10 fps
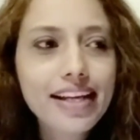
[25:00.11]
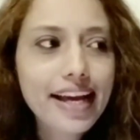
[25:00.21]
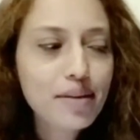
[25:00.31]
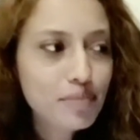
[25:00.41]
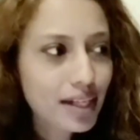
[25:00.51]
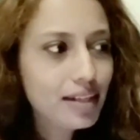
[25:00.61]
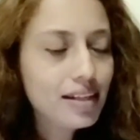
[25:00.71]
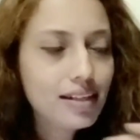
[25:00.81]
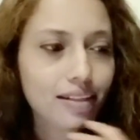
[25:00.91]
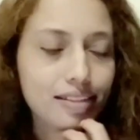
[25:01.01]
And my
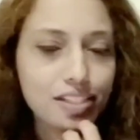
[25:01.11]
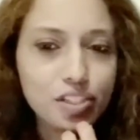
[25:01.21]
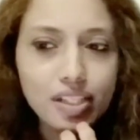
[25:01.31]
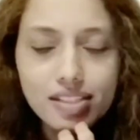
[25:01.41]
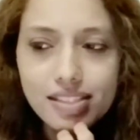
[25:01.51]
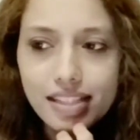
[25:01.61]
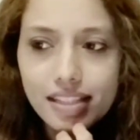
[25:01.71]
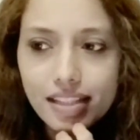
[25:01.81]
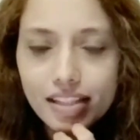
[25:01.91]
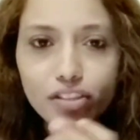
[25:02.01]
teaching us like,
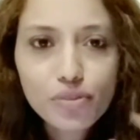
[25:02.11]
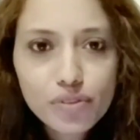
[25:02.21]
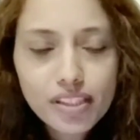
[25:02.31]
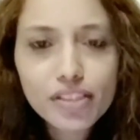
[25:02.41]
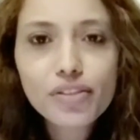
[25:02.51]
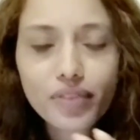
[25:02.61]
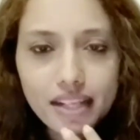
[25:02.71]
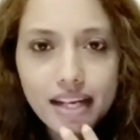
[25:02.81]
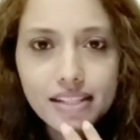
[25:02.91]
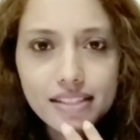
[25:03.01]
Dhruti, do you
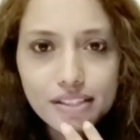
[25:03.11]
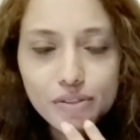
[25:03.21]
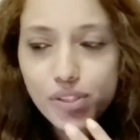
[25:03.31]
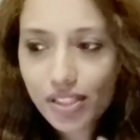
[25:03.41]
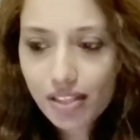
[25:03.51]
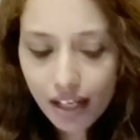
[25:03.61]
realize you just